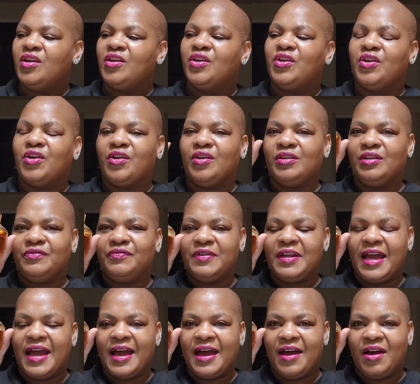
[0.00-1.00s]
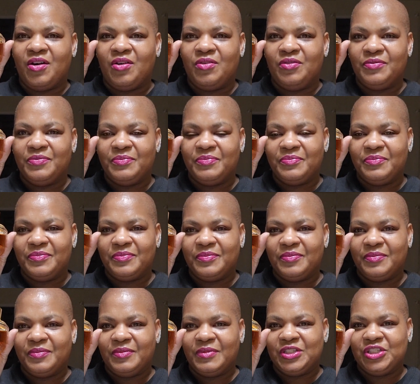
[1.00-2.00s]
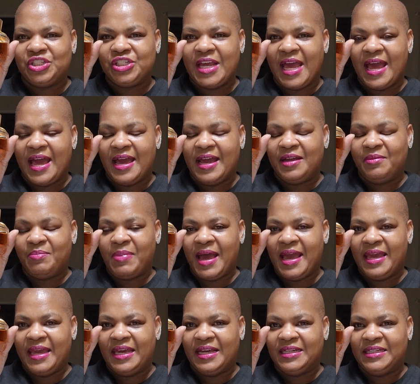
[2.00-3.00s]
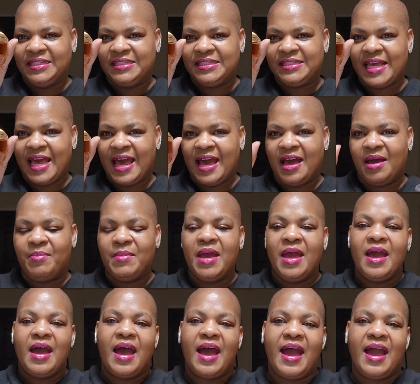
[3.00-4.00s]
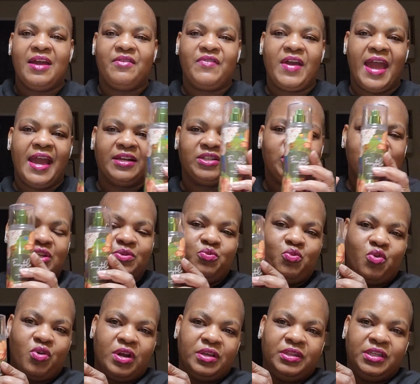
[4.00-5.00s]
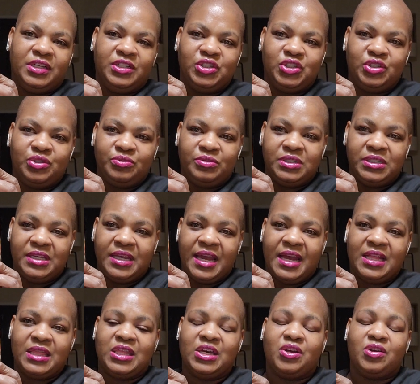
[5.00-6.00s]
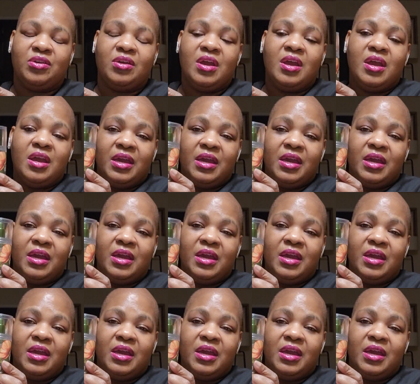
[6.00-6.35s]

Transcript: Girl of Now Shine by Elie Saab. I have actually worn these two together.